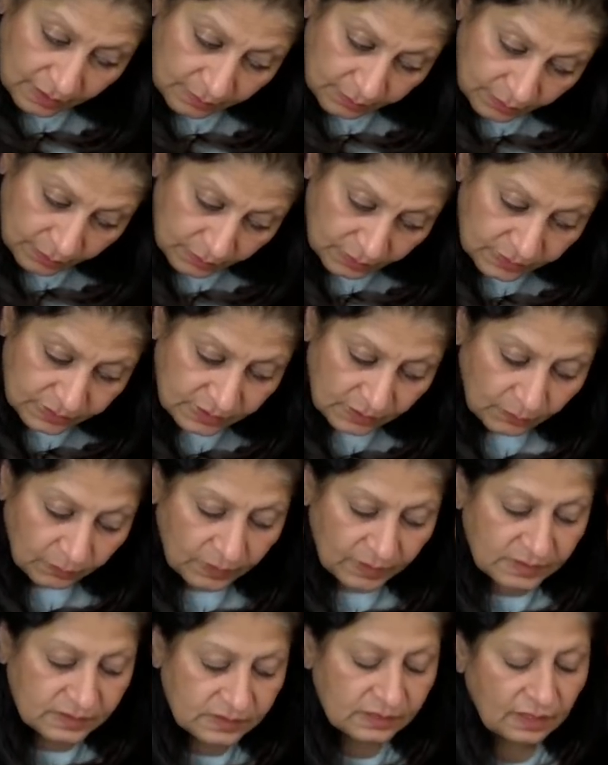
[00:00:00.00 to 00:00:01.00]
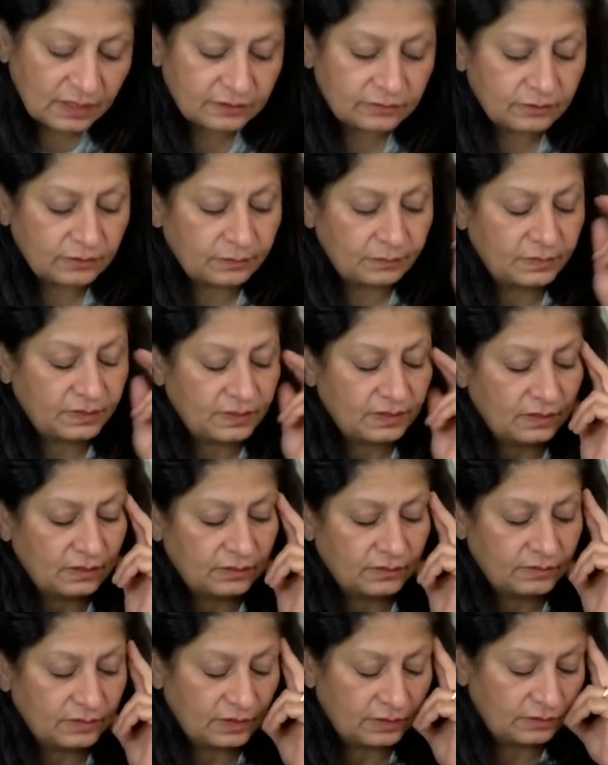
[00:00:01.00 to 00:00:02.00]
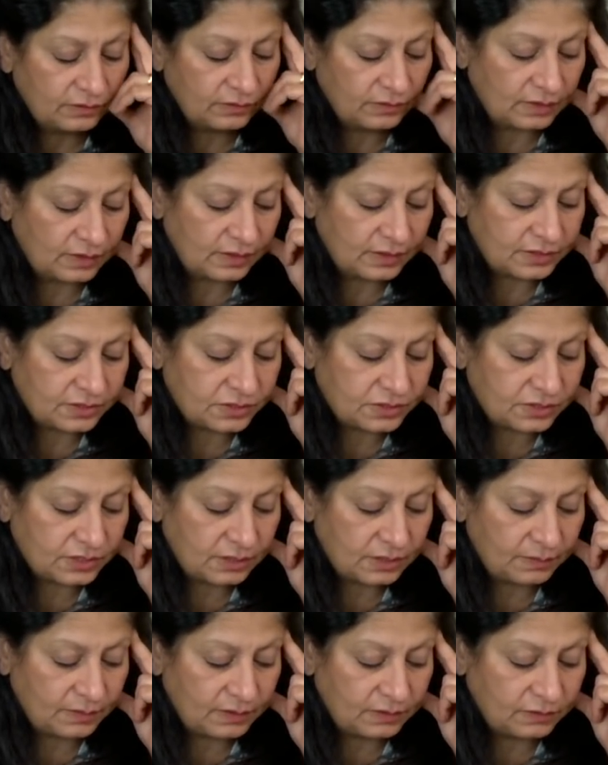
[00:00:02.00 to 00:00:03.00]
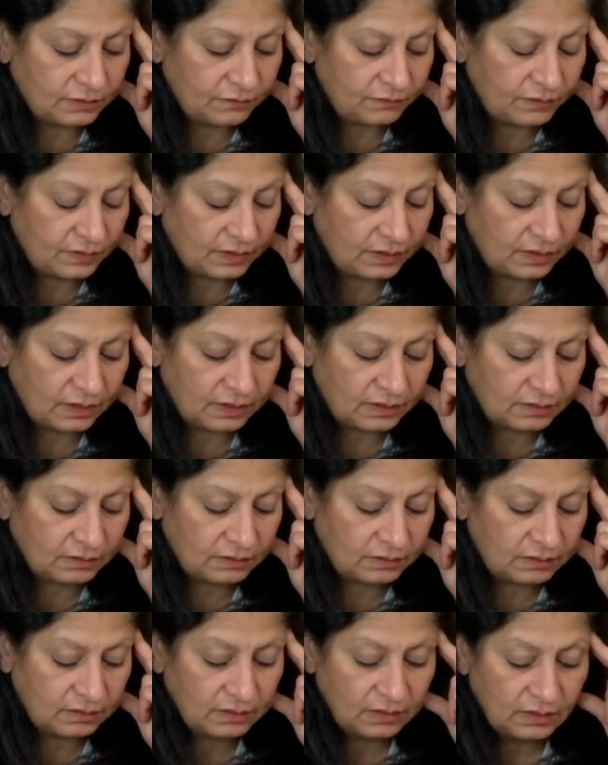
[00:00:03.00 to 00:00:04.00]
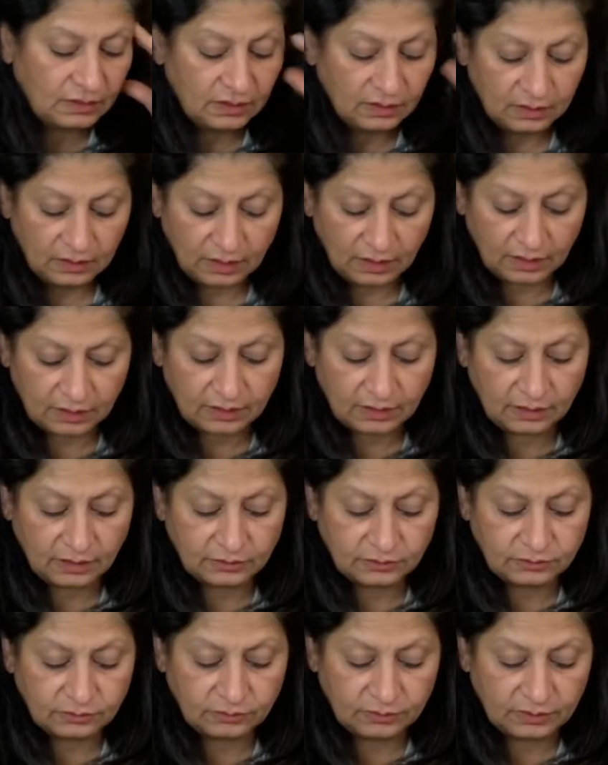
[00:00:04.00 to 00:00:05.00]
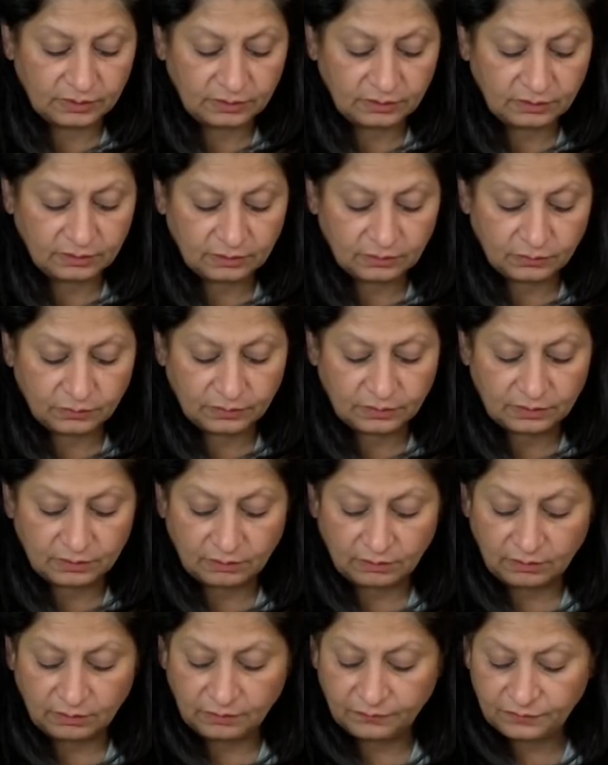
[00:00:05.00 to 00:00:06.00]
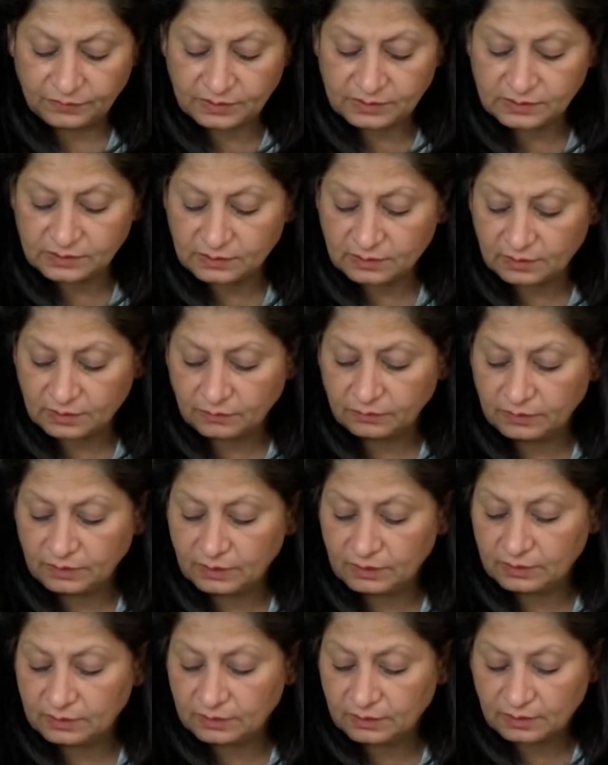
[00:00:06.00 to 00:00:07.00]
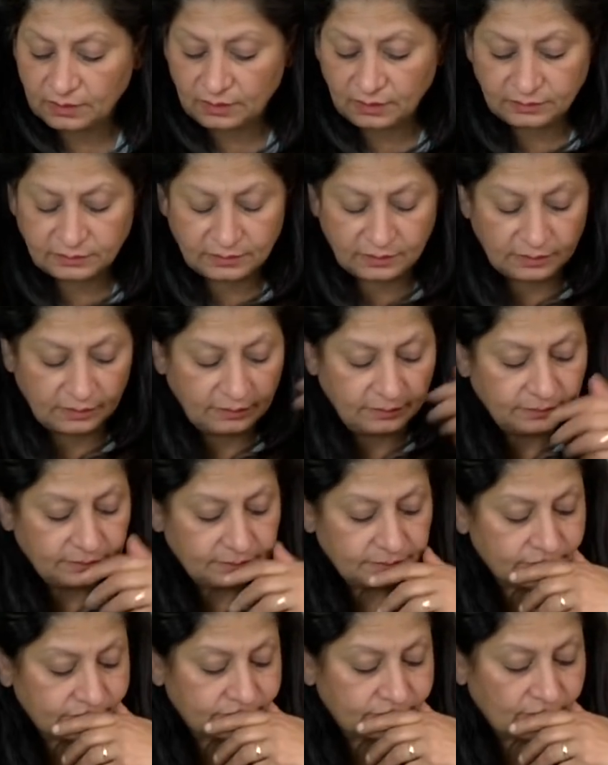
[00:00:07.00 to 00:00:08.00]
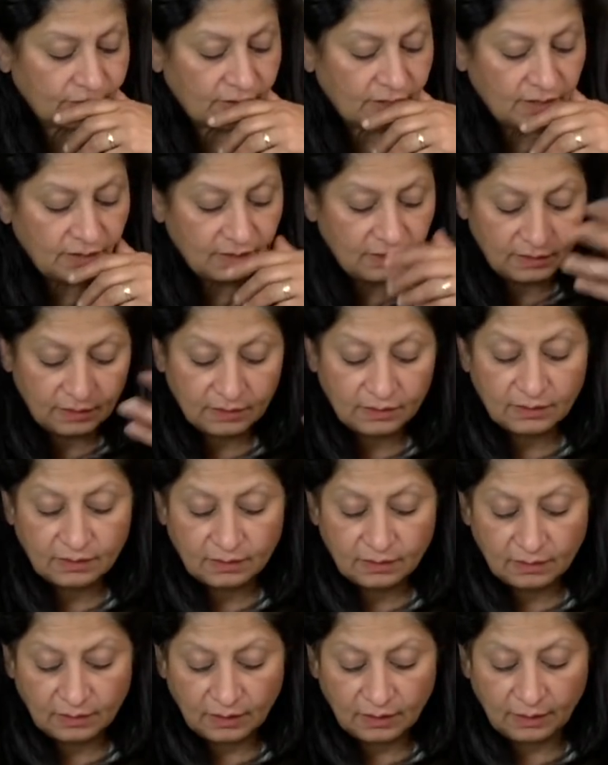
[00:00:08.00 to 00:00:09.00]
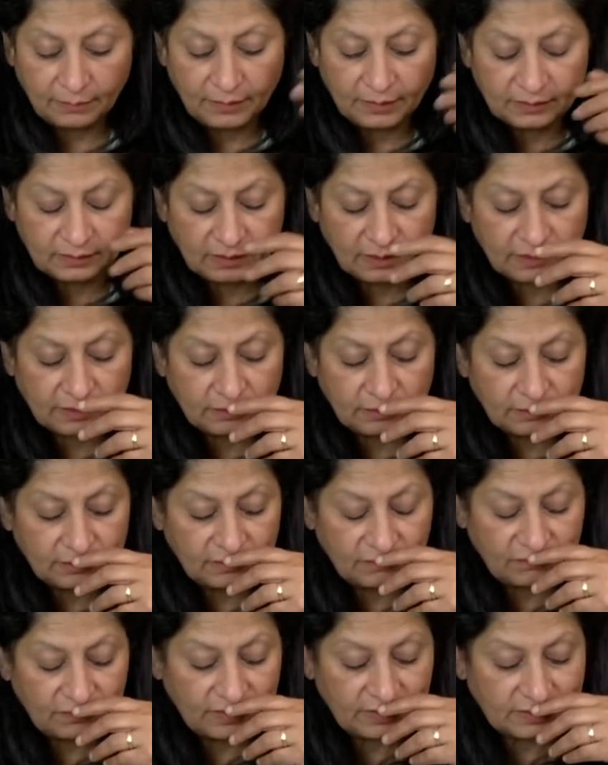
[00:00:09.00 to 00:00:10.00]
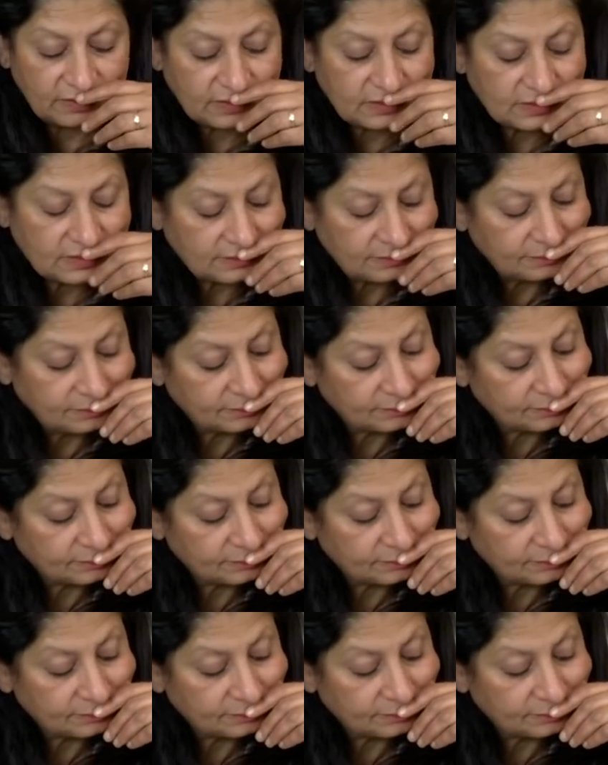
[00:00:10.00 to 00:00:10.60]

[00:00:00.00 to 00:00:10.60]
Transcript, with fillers: because they want to start or begin on their new relationship and you feel like, you know, I cannot do anything with all of this going on in the country about like, you know, the virus.